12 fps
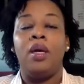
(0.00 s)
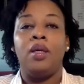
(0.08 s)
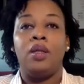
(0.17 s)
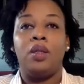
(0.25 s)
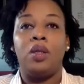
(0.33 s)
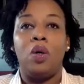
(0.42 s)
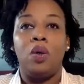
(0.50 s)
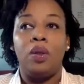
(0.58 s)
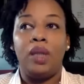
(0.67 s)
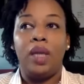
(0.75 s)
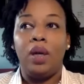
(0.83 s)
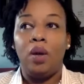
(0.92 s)

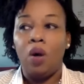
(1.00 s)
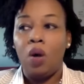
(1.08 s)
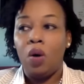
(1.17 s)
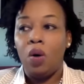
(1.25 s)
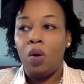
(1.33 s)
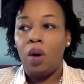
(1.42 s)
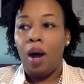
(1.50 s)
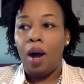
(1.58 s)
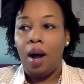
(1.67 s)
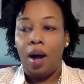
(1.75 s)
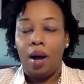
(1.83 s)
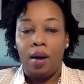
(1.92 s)
So the law
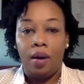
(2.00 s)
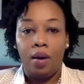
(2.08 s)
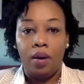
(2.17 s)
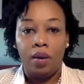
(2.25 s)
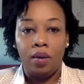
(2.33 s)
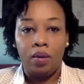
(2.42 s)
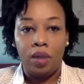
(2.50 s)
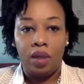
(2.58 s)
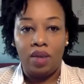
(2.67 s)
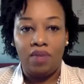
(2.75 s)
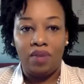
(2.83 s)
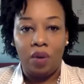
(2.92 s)

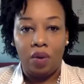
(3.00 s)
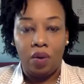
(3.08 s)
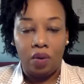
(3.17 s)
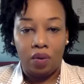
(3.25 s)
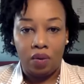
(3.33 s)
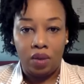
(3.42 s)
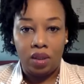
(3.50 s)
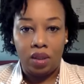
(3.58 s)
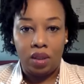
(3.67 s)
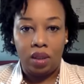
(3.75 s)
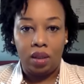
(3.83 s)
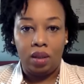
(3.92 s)
give the
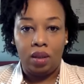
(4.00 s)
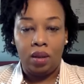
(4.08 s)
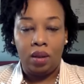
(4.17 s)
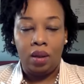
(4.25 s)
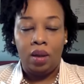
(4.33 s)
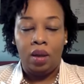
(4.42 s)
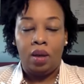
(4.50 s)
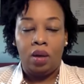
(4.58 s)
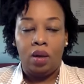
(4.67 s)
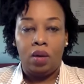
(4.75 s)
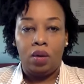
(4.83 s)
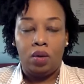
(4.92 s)
authority
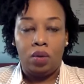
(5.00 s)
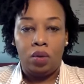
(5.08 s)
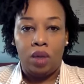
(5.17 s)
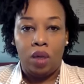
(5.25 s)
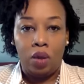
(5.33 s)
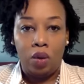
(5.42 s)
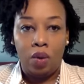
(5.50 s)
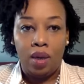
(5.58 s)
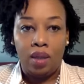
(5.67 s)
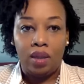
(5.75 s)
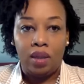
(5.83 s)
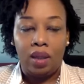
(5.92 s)
to the
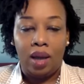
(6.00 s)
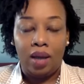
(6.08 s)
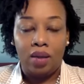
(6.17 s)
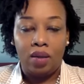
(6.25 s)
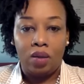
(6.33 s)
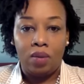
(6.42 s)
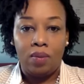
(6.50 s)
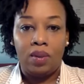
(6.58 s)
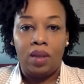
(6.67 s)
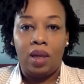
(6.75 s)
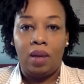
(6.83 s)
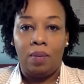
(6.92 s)
US
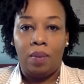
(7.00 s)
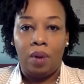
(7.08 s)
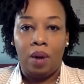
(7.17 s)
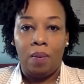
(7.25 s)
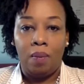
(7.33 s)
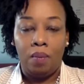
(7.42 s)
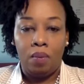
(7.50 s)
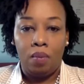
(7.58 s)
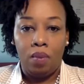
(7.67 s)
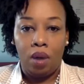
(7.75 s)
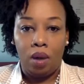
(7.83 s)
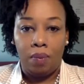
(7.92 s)
Customs and Border
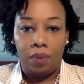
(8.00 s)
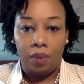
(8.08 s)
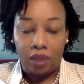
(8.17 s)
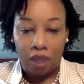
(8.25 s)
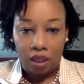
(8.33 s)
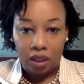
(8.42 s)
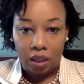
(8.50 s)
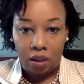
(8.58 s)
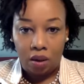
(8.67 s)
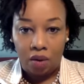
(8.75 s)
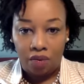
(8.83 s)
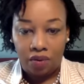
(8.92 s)
Protection
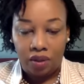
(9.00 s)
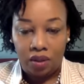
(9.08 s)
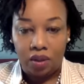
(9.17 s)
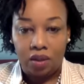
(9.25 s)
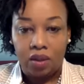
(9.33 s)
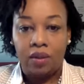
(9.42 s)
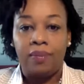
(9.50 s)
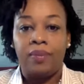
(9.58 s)
officers